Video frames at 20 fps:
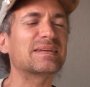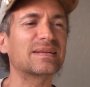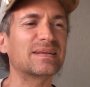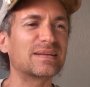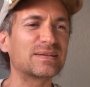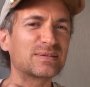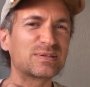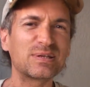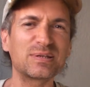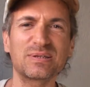
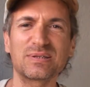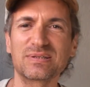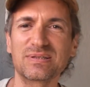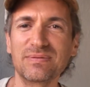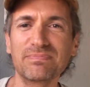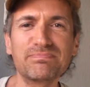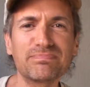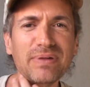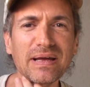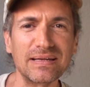It's just
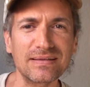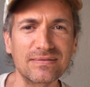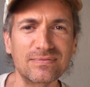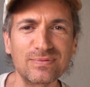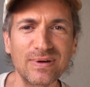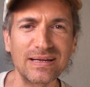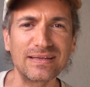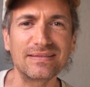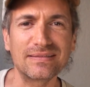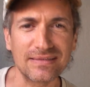the best
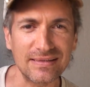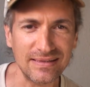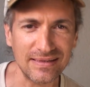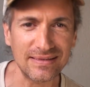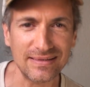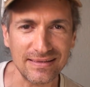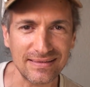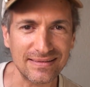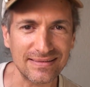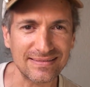way to
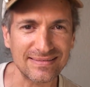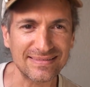eat.